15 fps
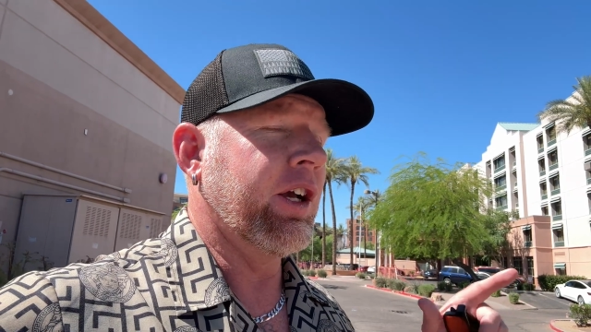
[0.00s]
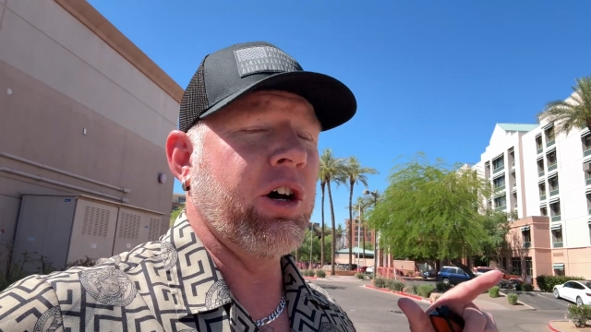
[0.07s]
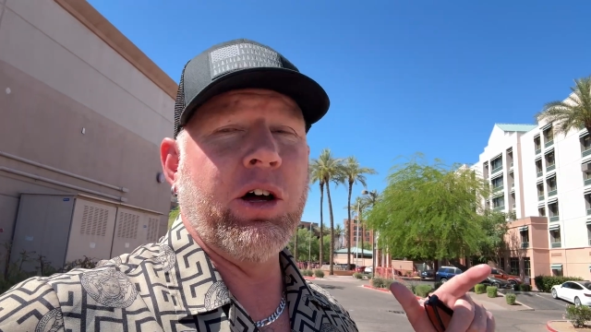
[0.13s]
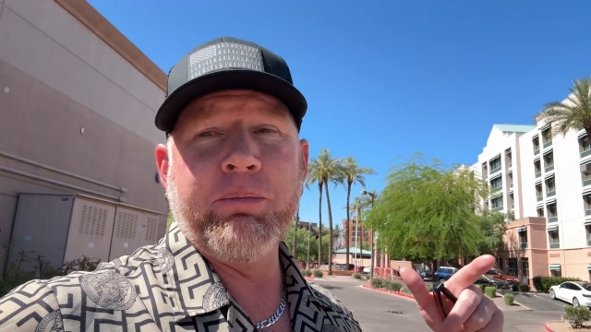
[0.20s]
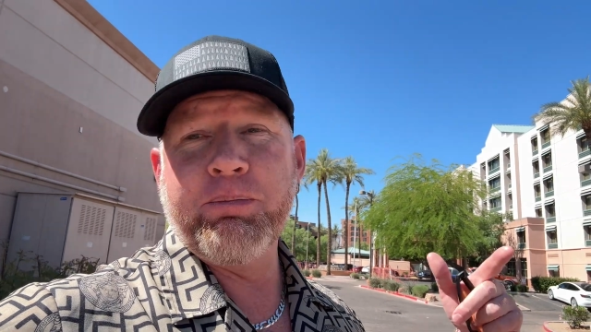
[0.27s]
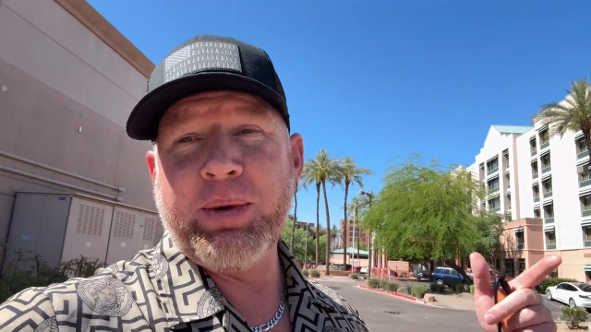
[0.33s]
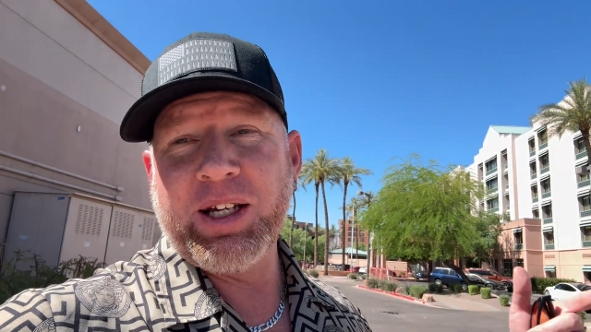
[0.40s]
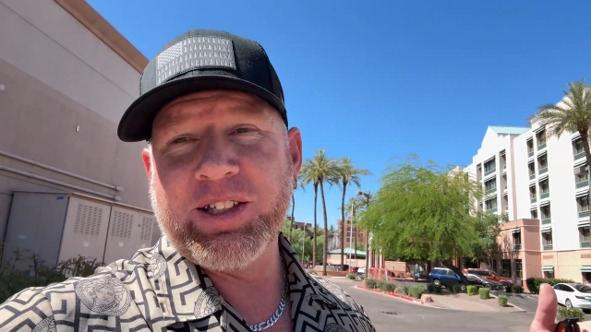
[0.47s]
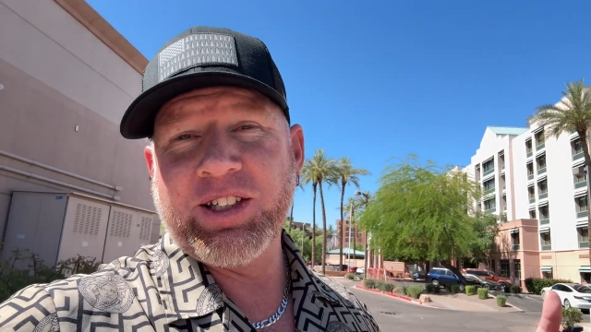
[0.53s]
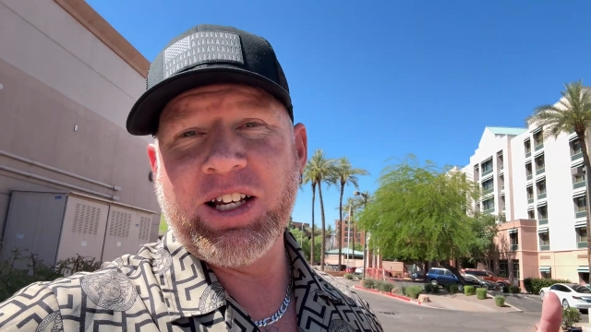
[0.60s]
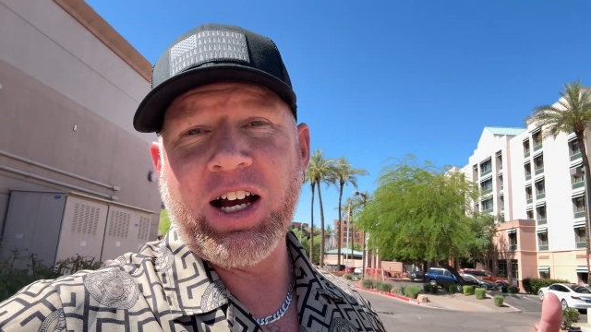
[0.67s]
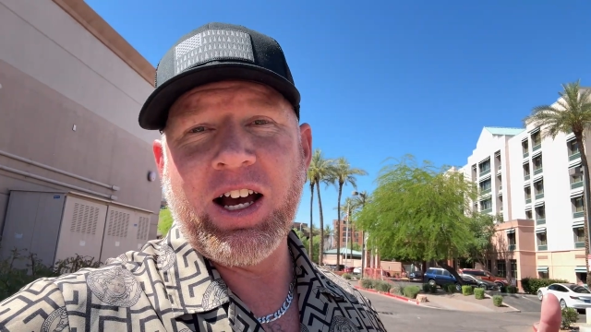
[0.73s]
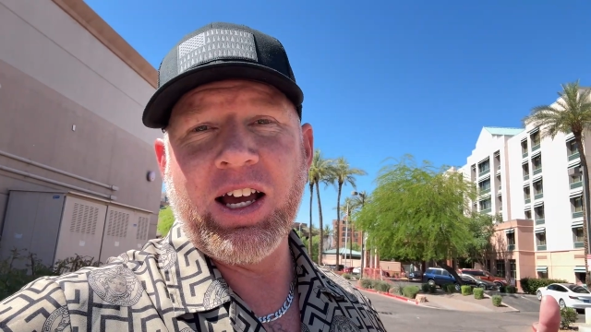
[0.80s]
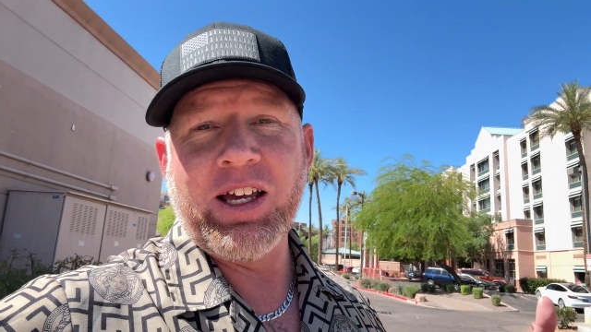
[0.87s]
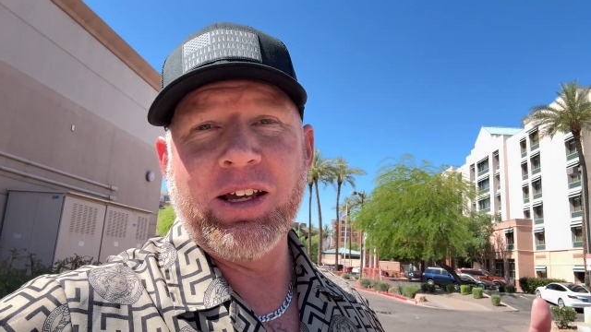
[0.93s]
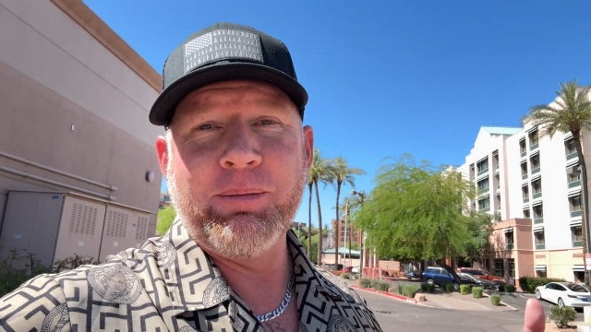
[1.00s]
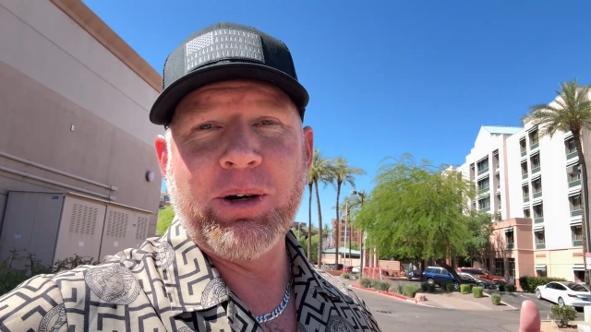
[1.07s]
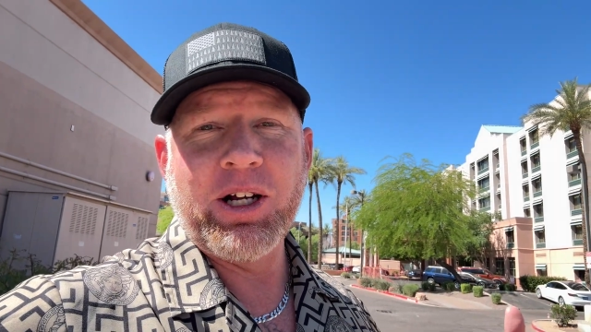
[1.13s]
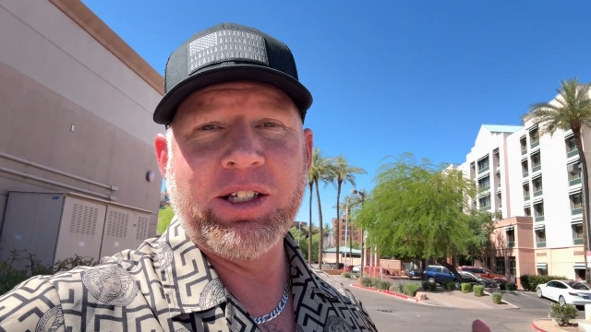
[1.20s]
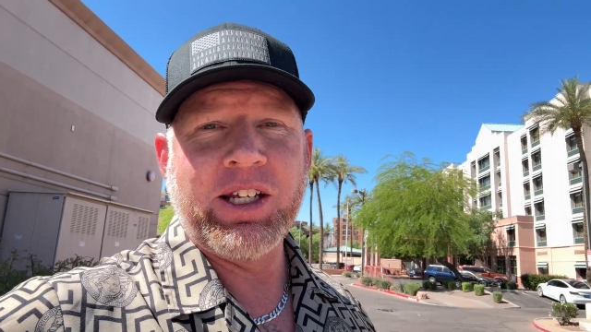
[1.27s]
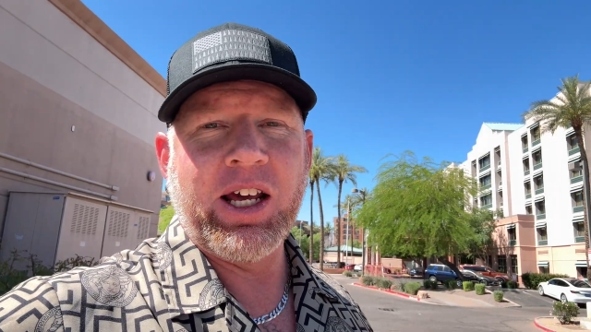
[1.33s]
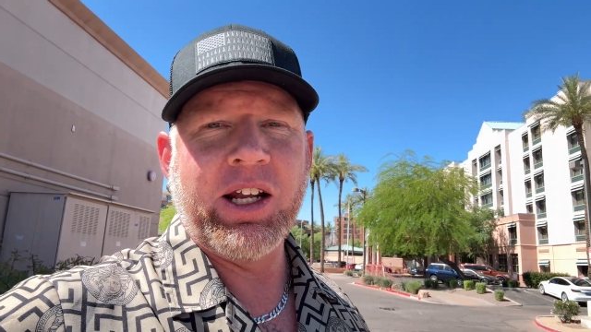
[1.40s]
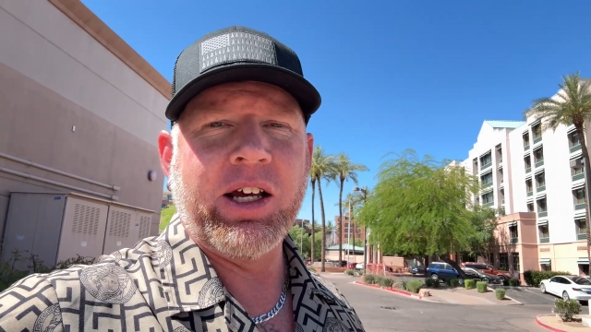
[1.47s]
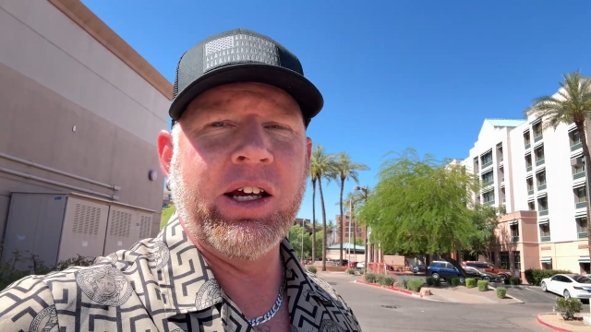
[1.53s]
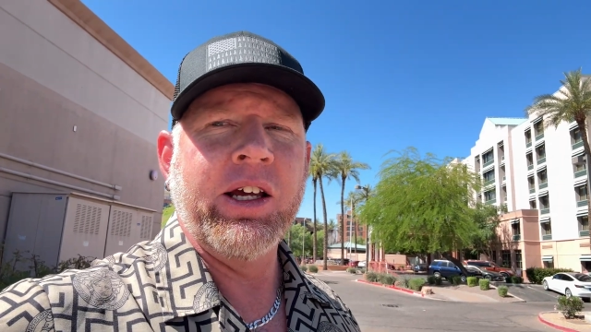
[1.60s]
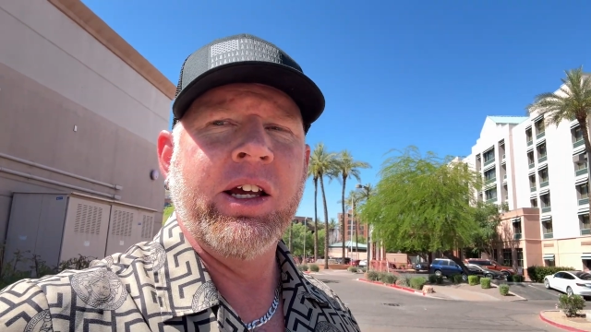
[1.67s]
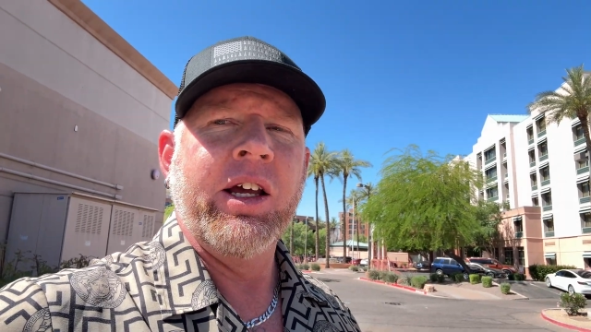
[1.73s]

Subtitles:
call it big sky in Montana,